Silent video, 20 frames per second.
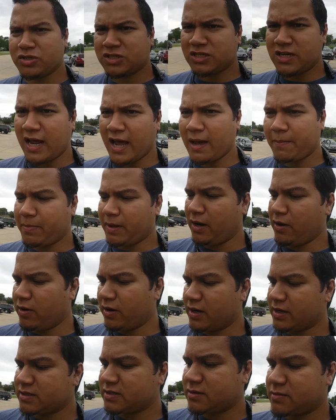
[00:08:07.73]
snap, here it
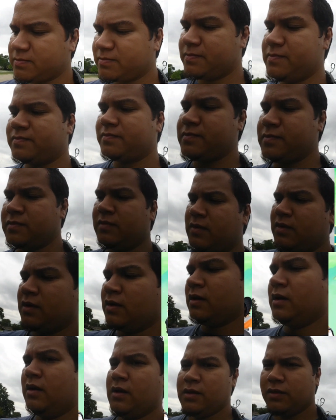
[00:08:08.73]
is
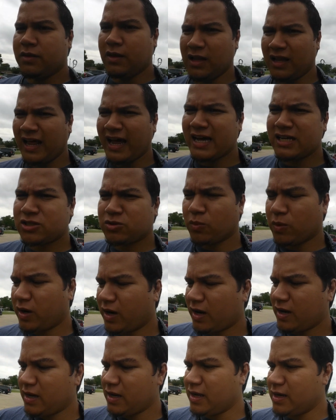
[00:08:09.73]
the last one
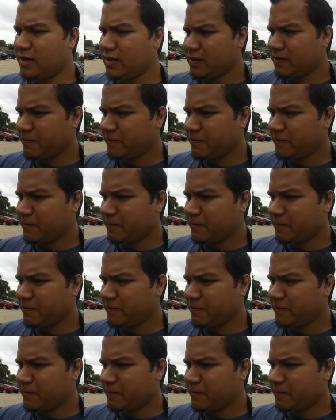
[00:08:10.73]
I need.